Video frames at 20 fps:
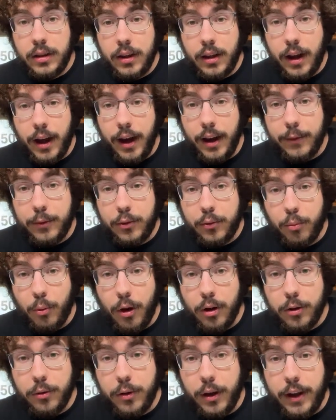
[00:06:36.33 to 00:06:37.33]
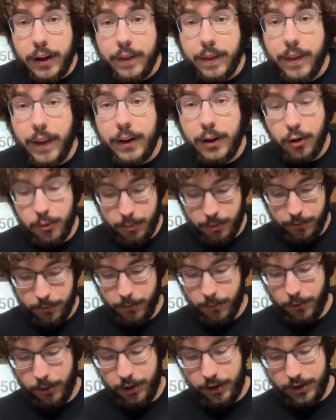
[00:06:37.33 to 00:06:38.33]
I have swallowed a Lego
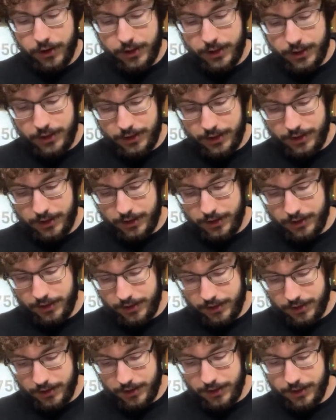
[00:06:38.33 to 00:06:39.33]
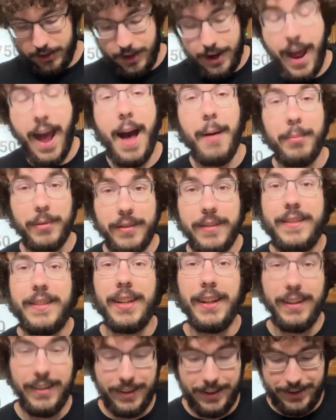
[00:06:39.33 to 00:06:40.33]
before. It
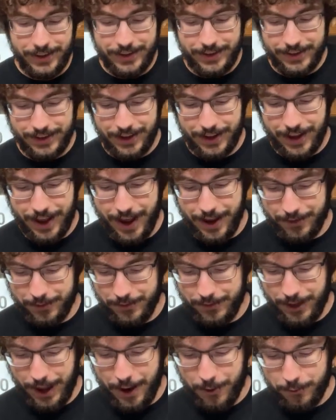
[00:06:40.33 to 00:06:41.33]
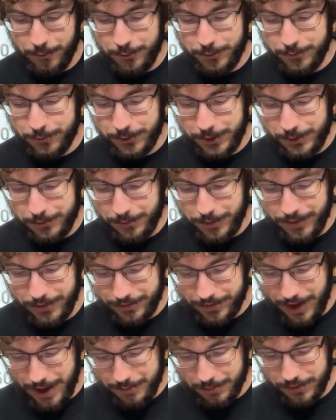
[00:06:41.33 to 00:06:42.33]
happens. How old were you when this
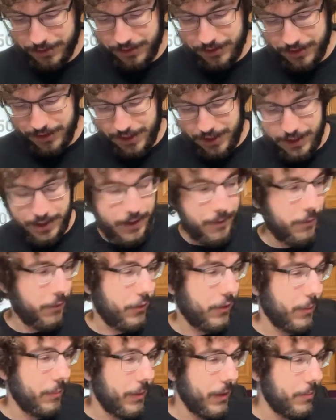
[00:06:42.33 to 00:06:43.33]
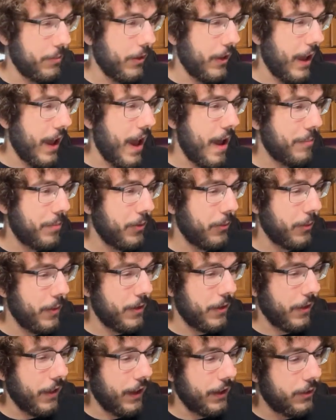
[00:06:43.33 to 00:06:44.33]
happened? For some people it happens when
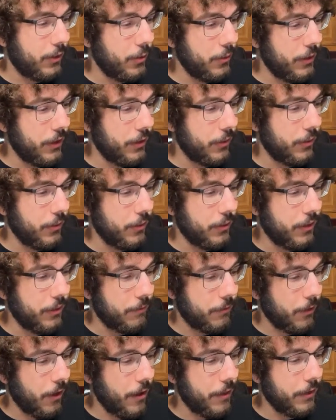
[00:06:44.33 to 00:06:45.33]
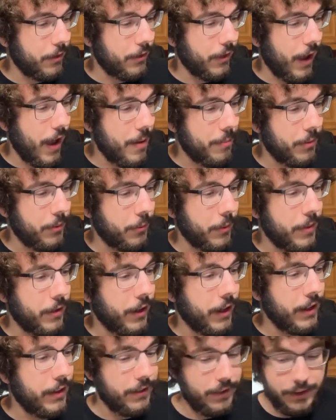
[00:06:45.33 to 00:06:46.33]
they're like 2 years old, and for others it happens when they're
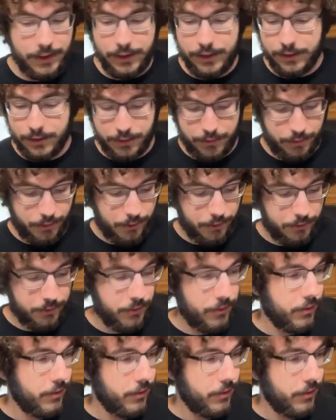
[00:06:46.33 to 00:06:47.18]
18, so.